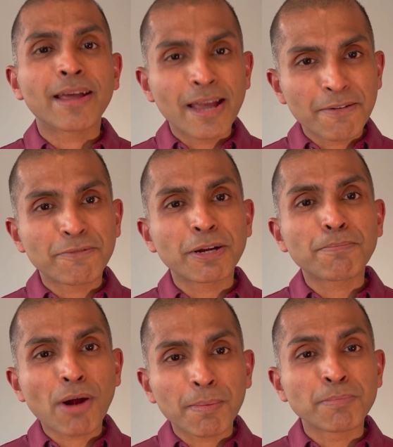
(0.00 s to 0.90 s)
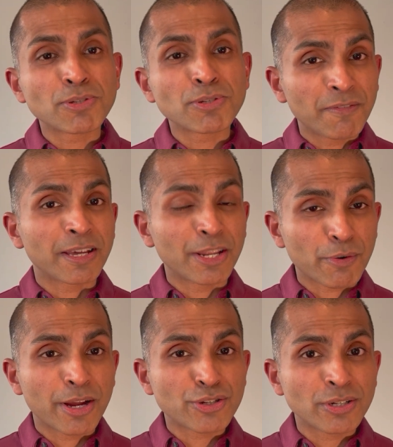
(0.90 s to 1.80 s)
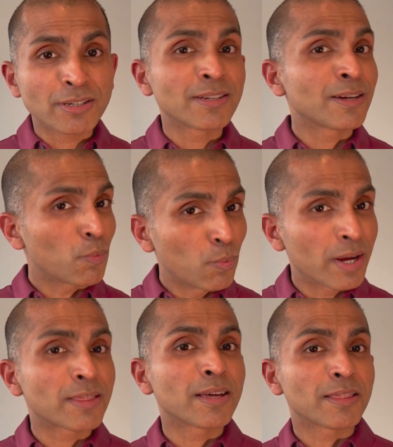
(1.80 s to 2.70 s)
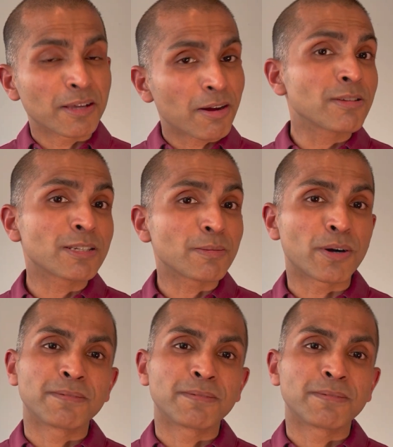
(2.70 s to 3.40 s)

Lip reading: every problem-solving iteration with the customer.